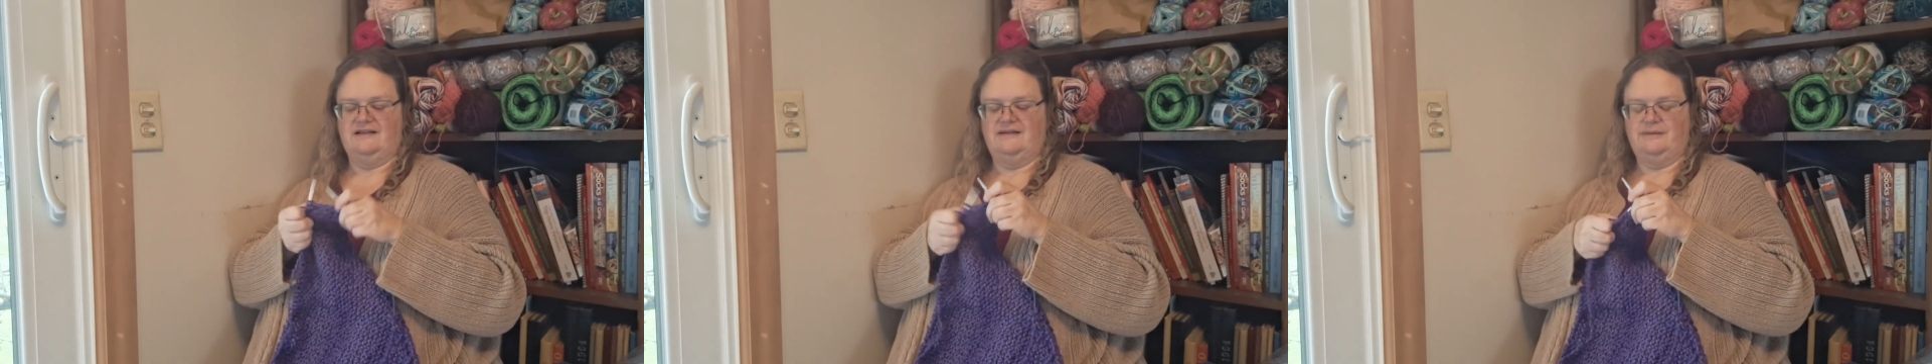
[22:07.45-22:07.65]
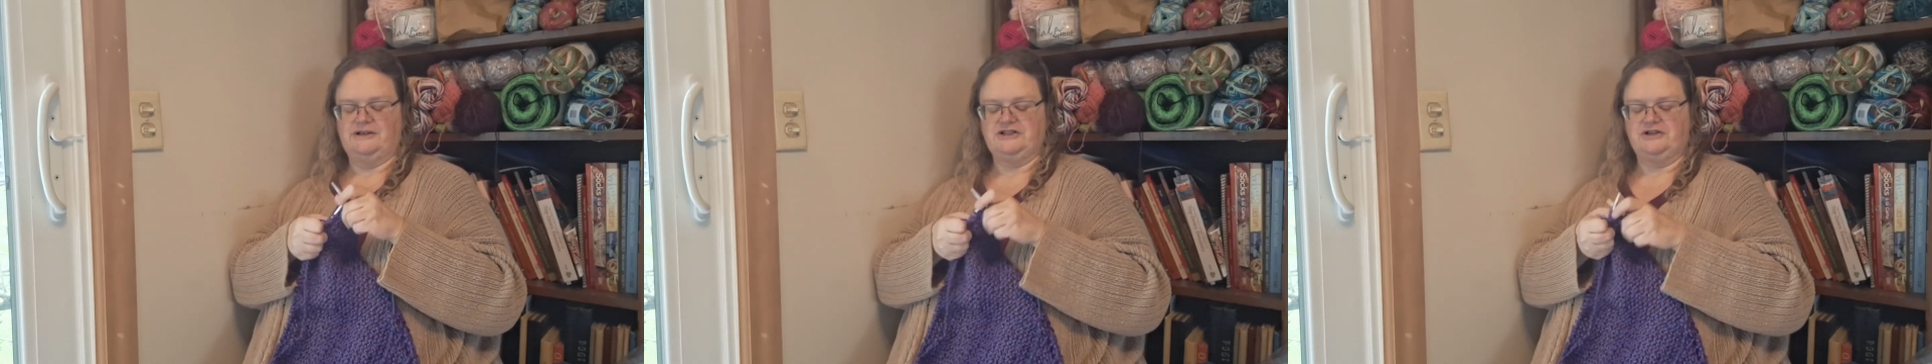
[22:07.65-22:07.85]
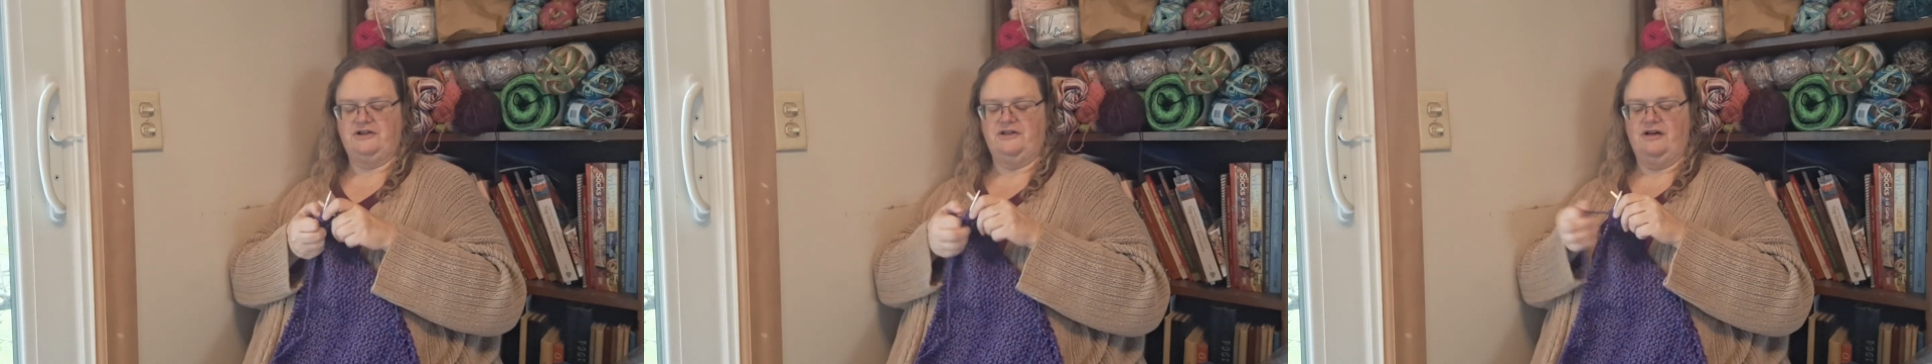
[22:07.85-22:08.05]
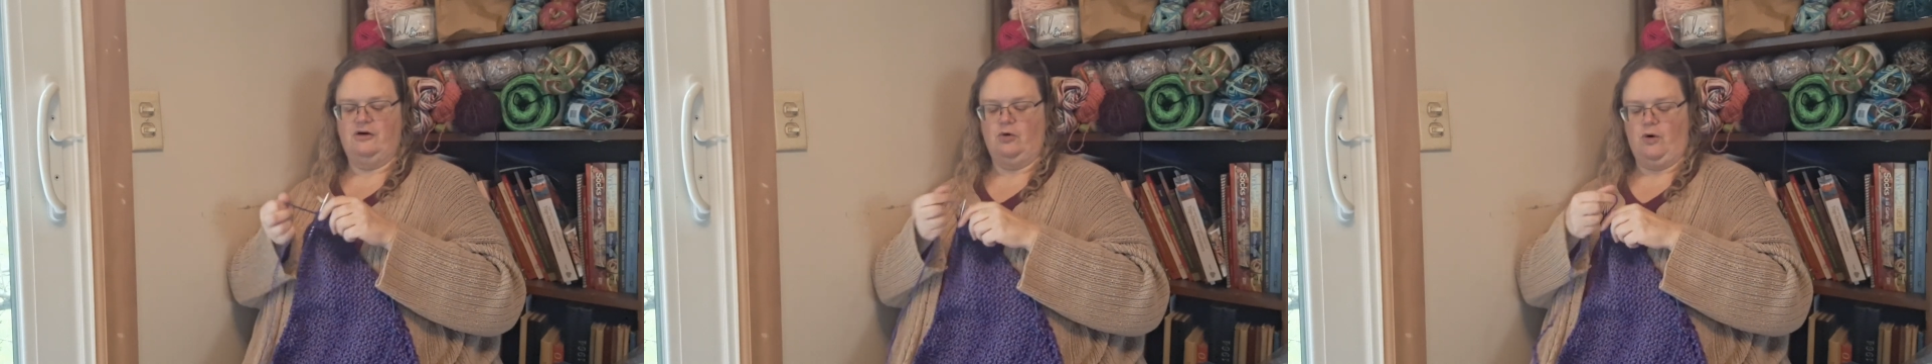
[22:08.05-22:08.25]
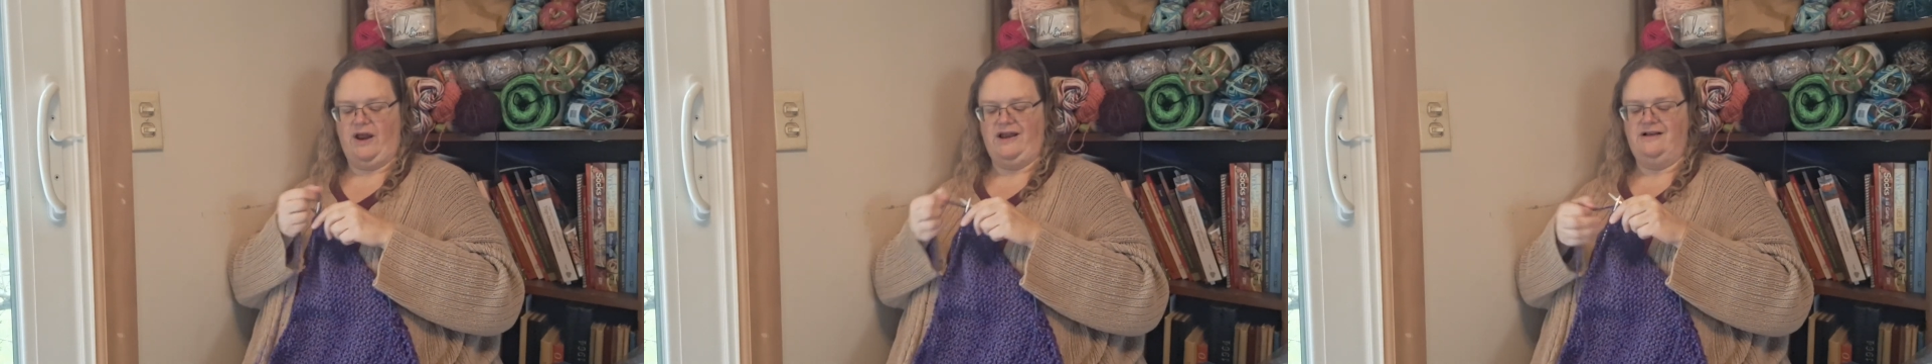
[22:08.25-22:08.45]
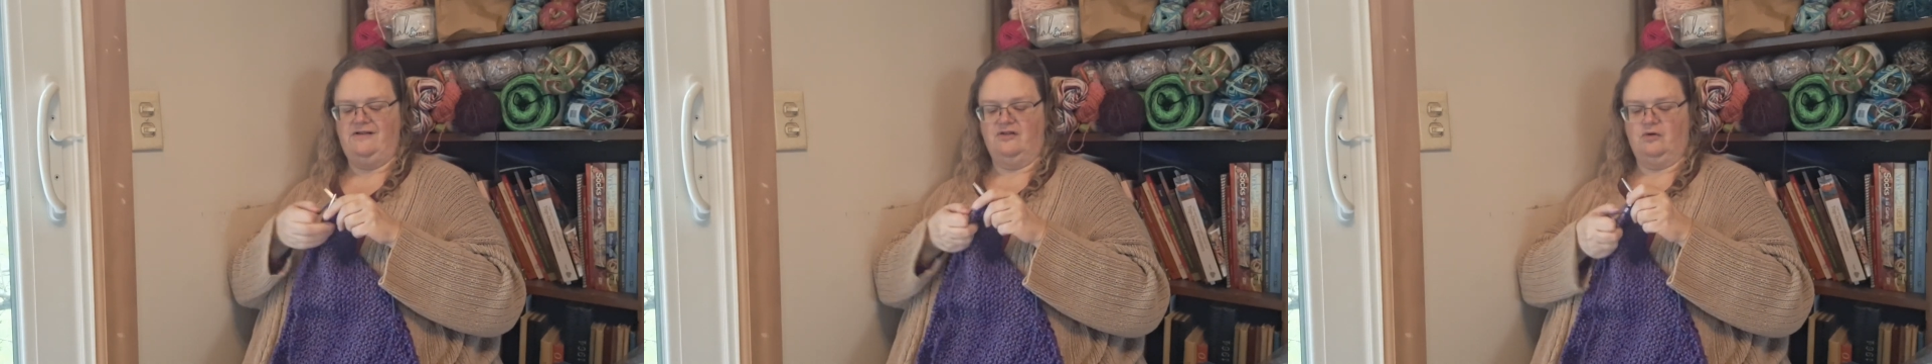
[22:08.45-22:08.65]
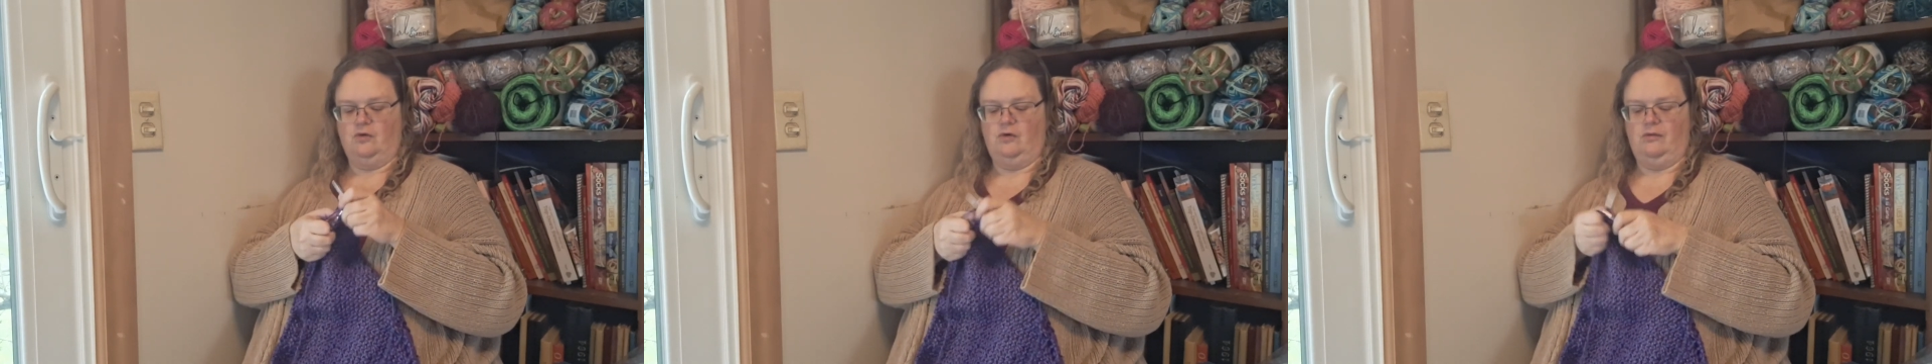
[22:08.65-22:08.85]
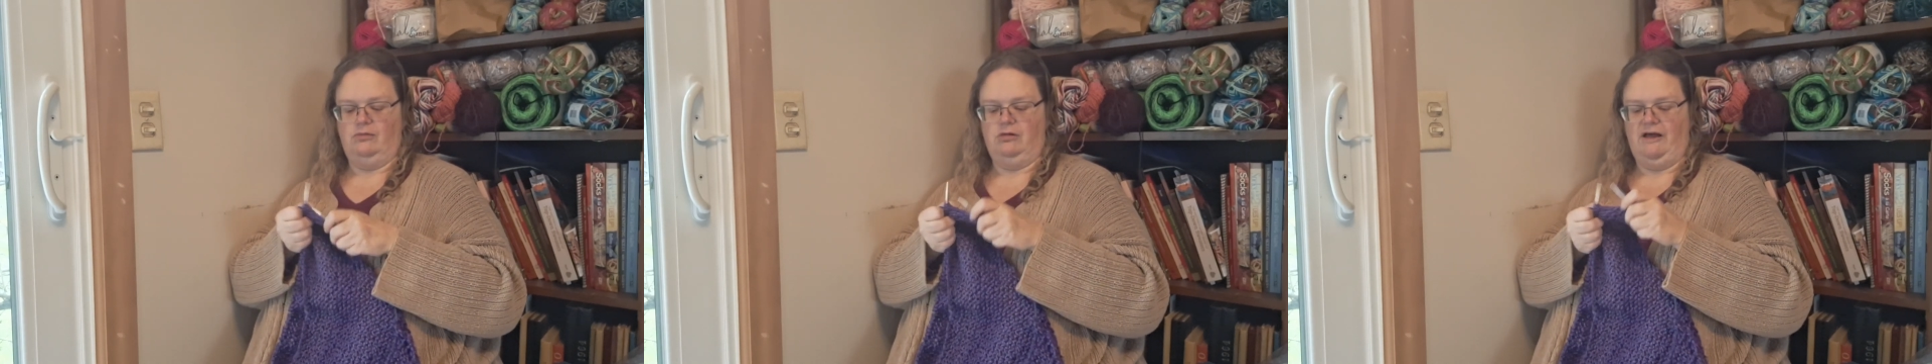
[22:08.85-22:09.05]
especially the grade
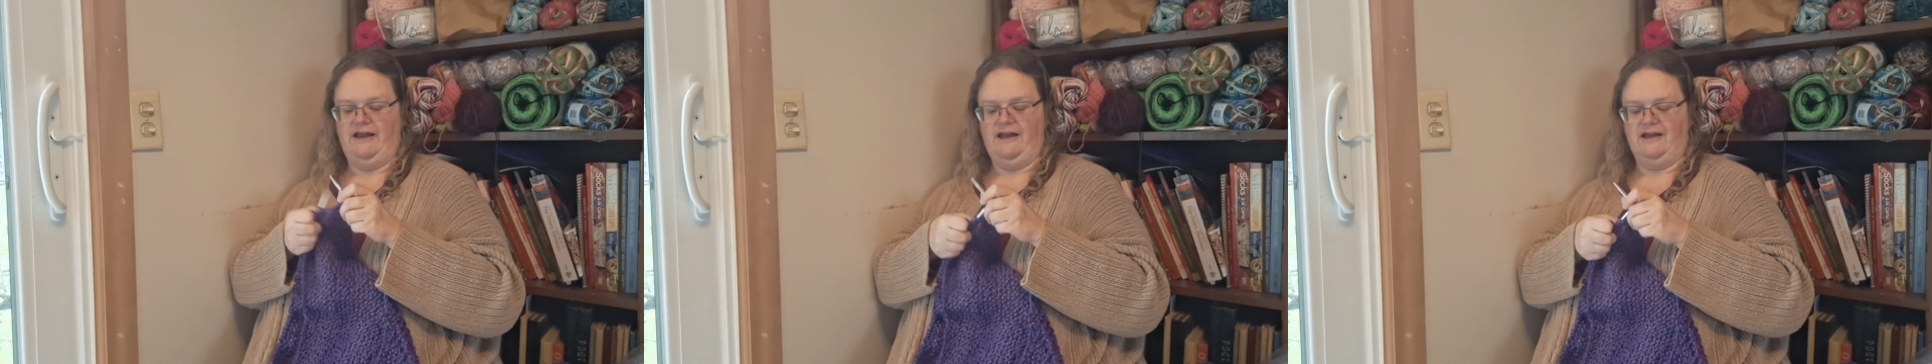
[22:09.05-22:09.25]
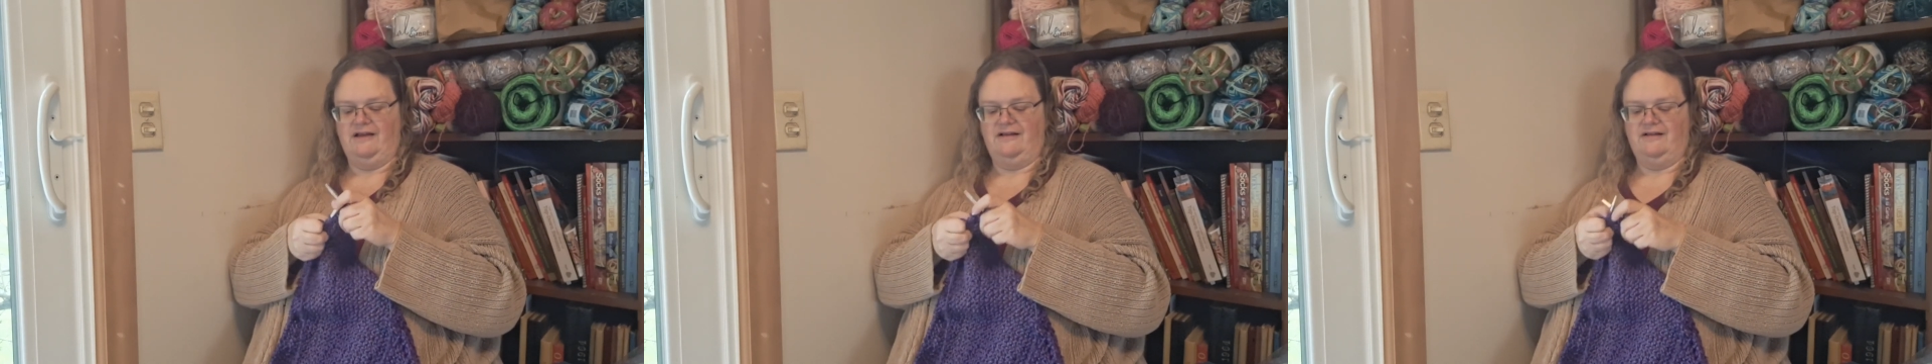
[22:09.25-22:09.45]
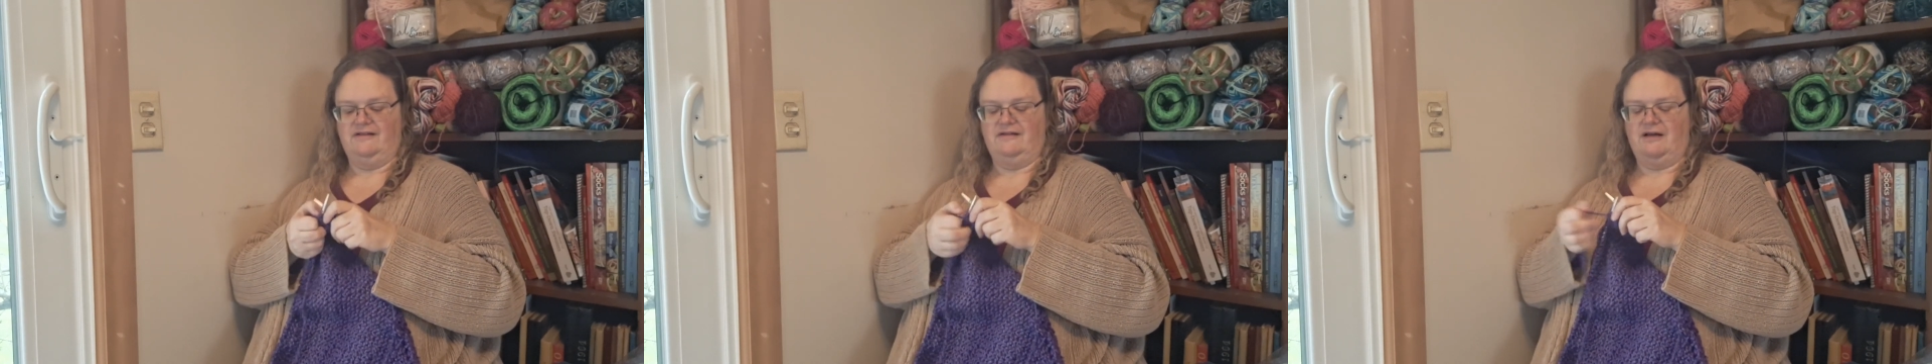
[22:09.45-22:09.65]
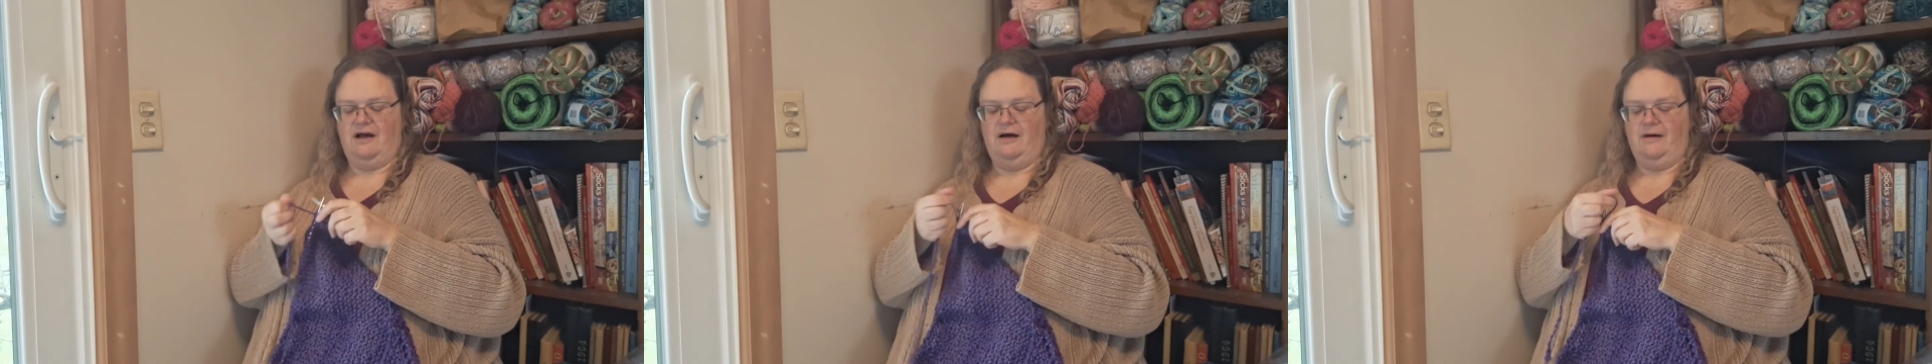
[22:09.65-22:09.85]
school blankets.